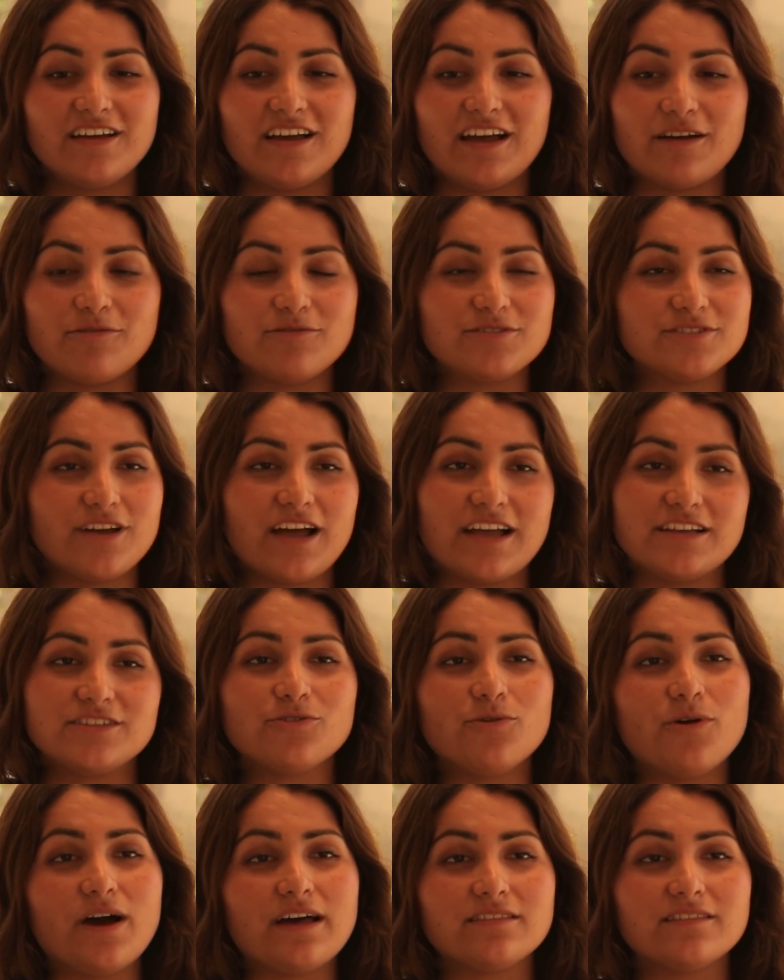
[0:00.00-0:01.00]
I was a high
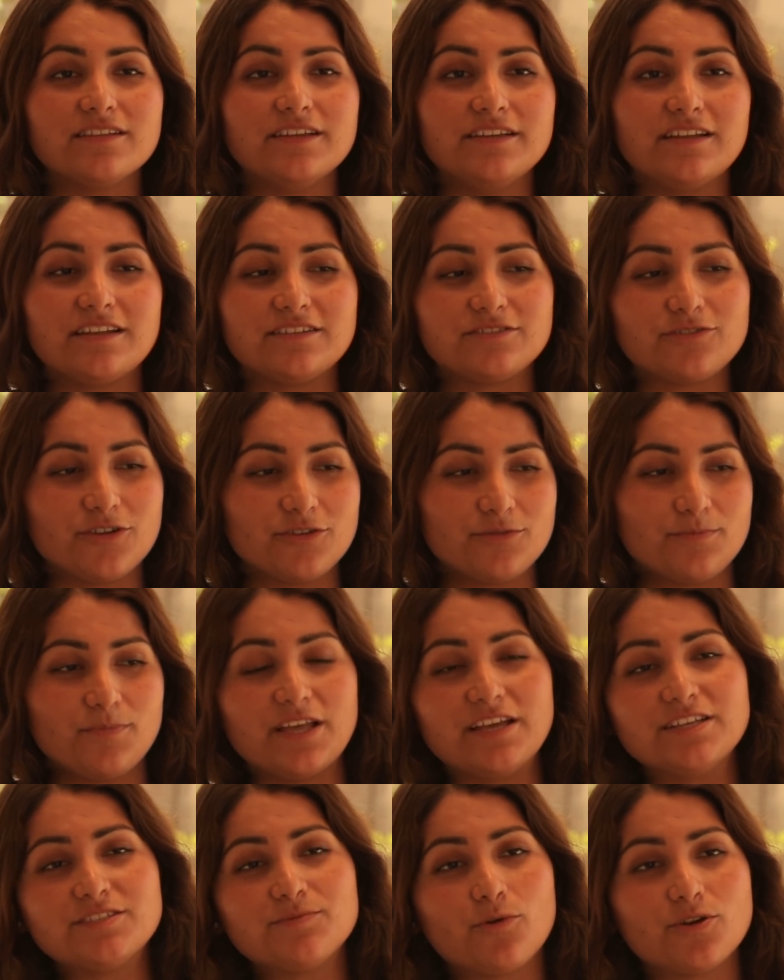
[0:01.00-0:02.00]
school athlete. I started
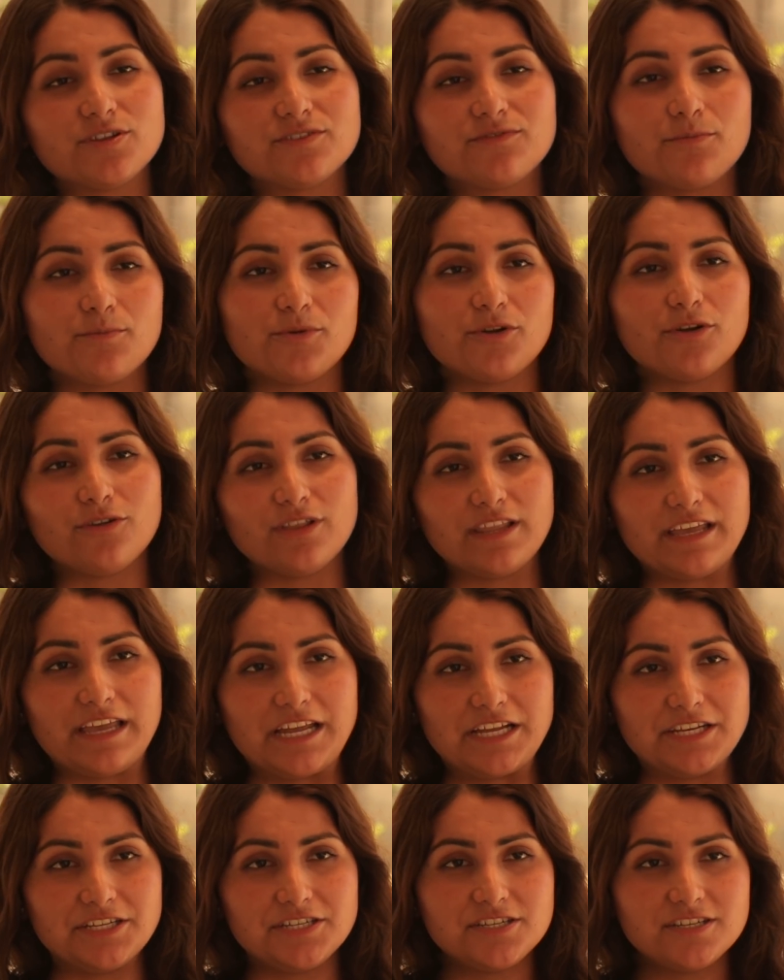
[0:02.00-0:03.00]
playing sports from an early
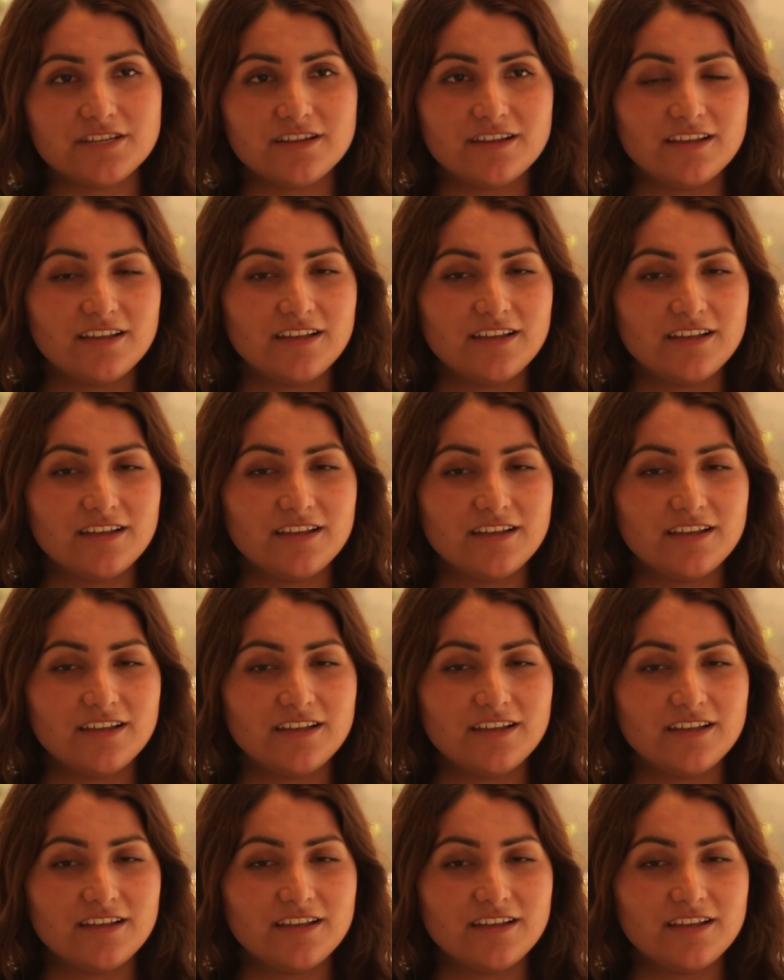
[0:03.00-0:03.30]
age.